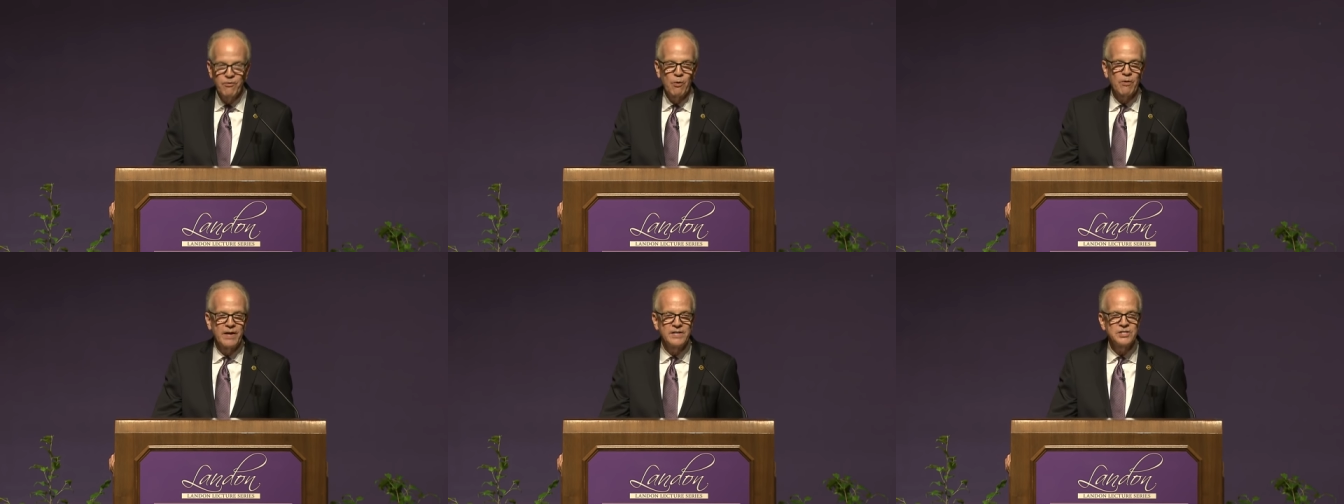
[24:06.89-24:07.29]

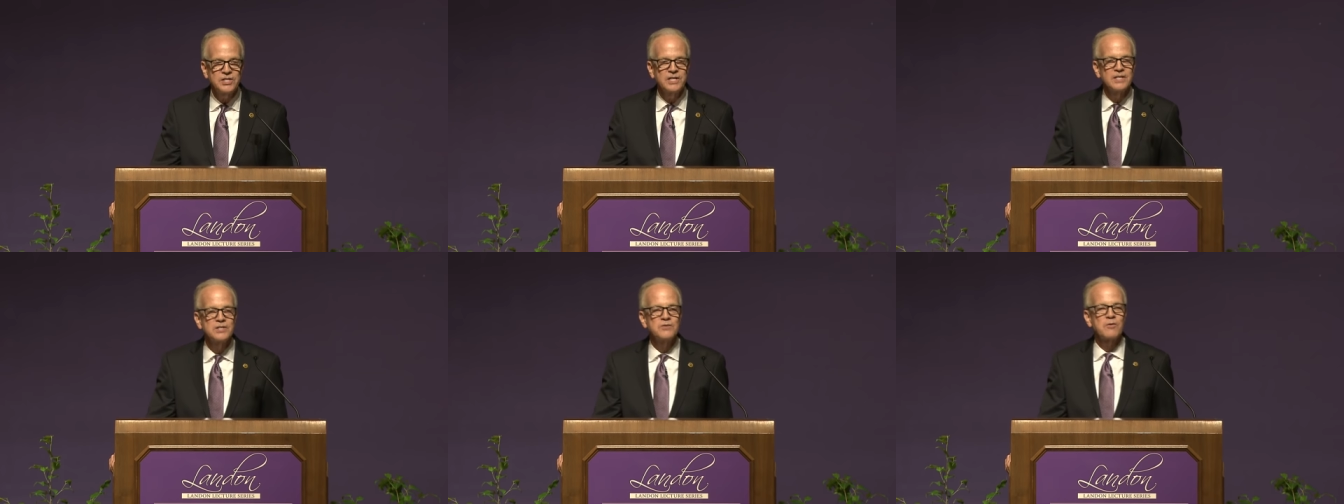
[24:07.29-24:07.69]
4 H
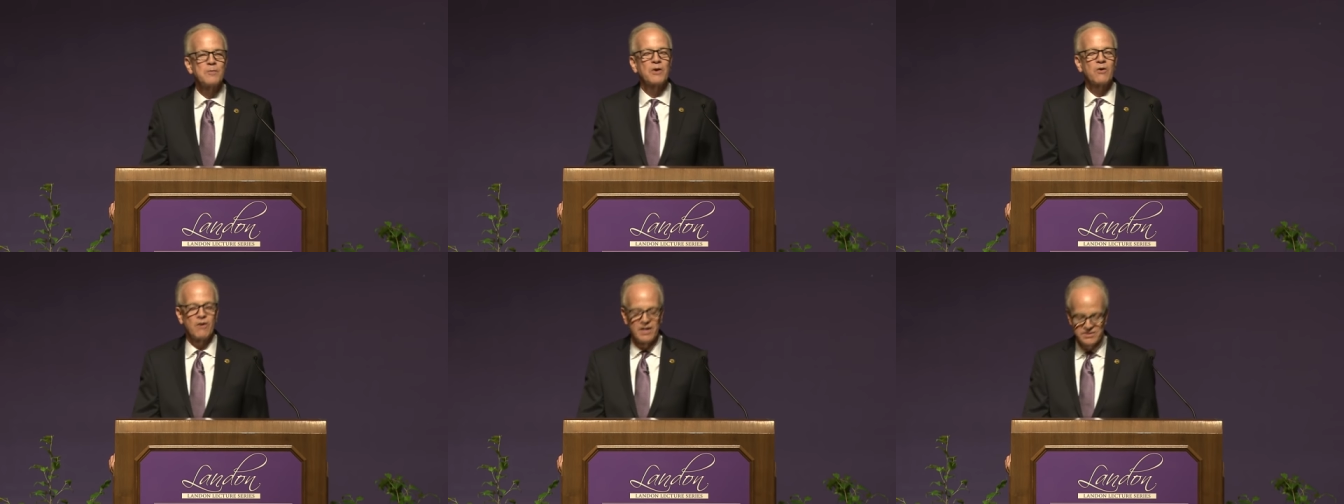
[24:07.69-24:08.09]
kids from
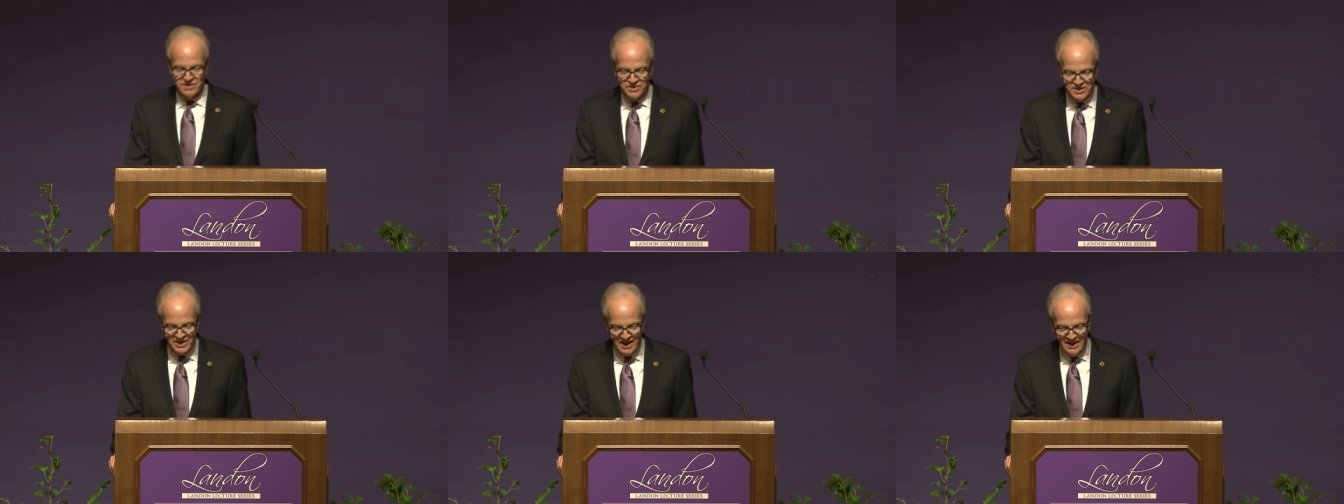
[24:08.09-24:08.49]
across the
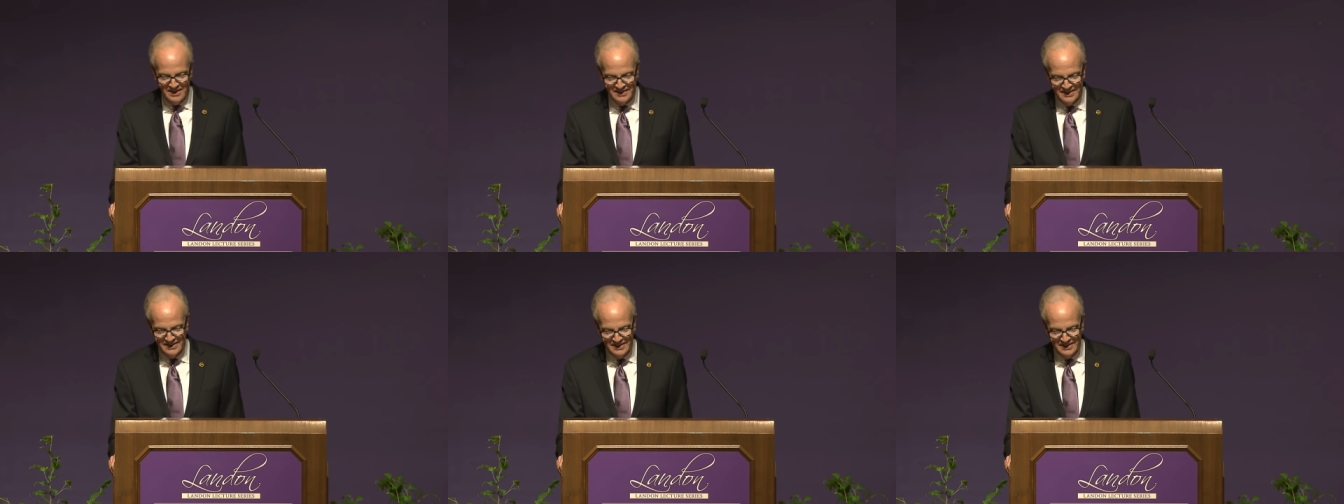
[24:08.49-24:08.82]
state.